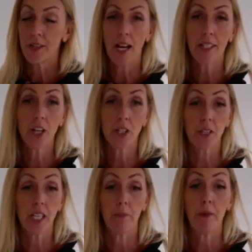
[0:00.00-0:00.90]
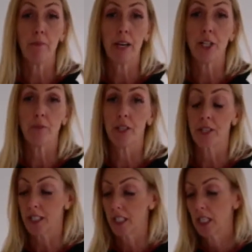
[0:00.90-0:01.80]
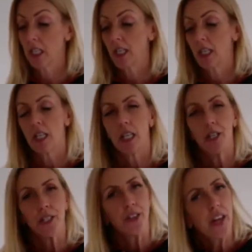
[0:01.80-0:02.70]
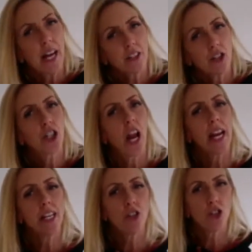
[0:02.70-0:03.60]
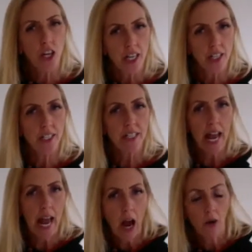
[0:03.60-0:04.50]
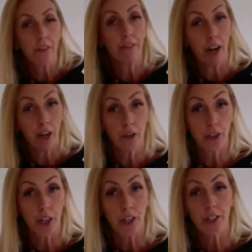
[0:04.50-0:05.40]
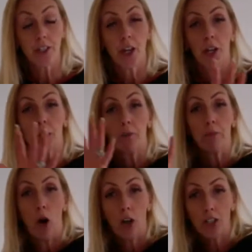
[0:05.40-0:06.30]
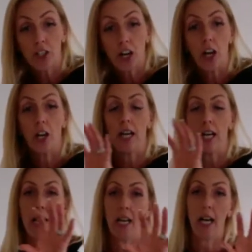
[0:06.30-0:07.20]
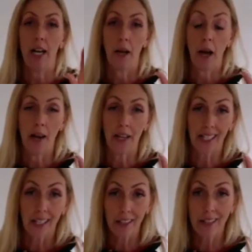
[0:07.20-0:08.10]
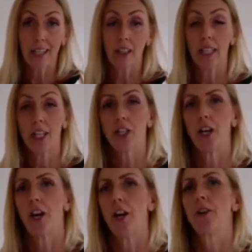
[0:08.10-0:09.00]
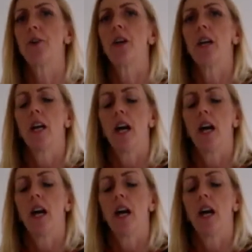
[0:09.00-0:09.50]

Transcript: diagnosed with a hip impingement. So that changes now the focus. Posture and a clinical issue